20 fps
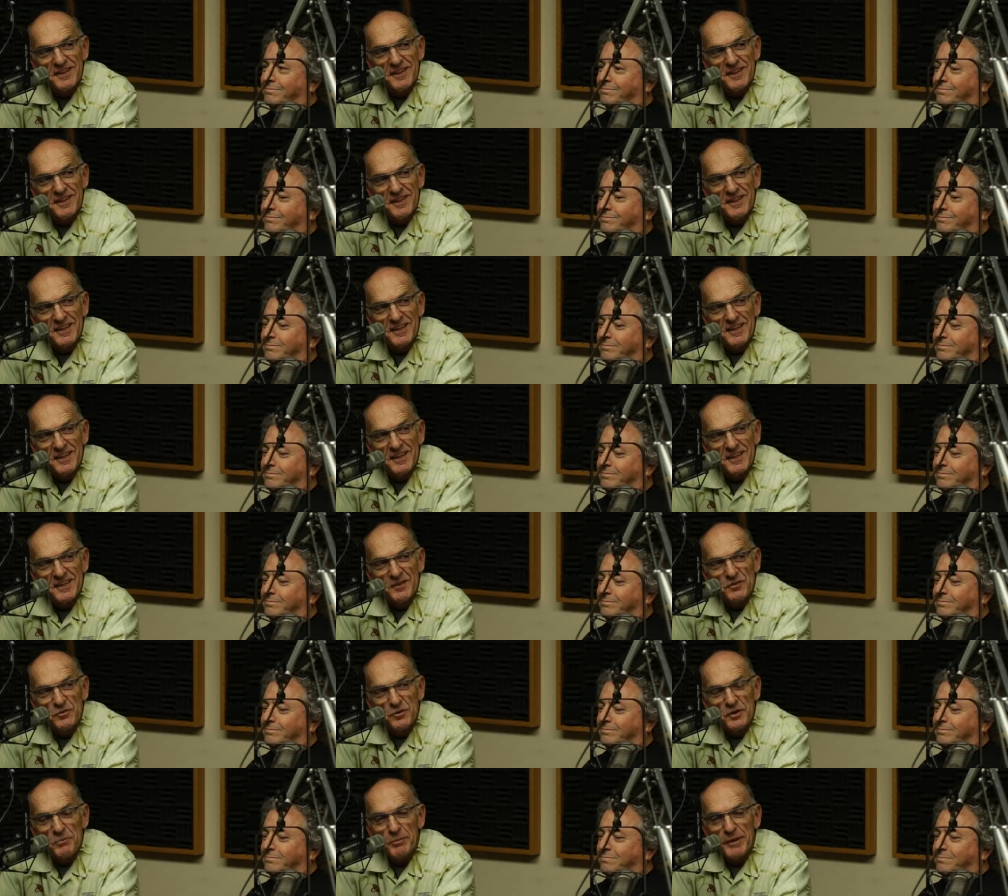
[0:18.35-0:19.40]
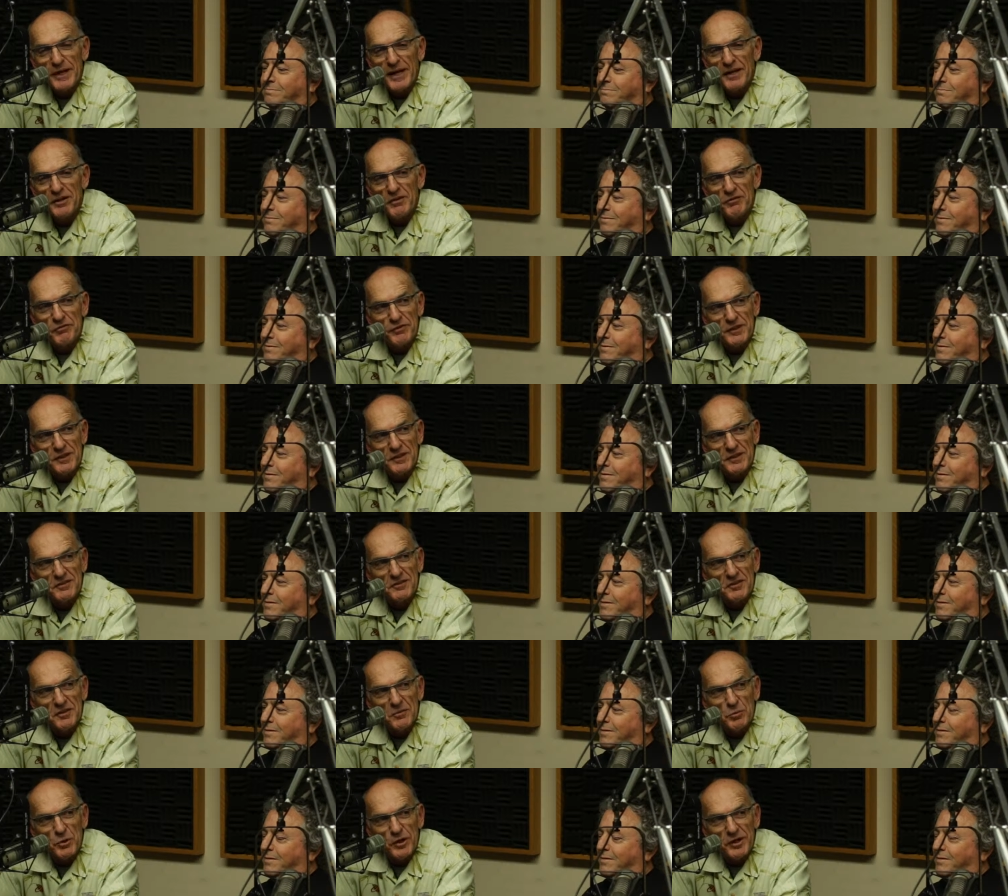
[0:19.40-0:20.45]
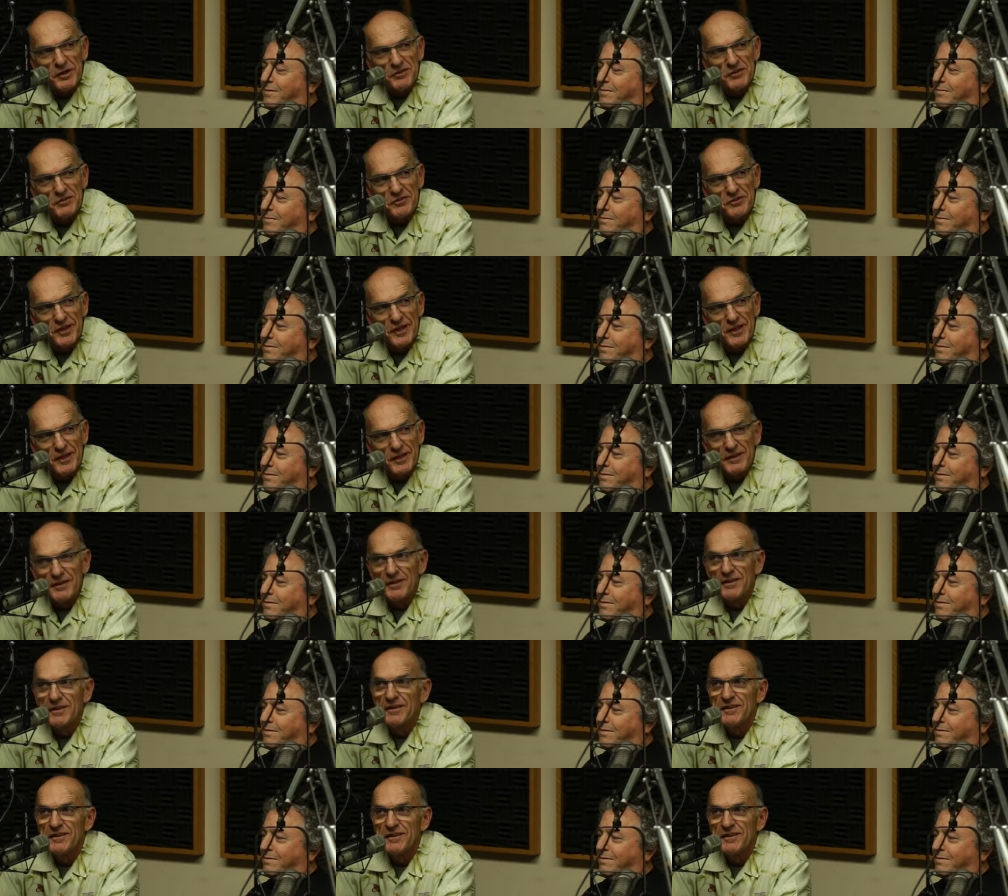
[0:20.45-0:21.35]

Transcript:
Speaker 1: stuck in a hole. We'd be out in a field somewhere just yelling.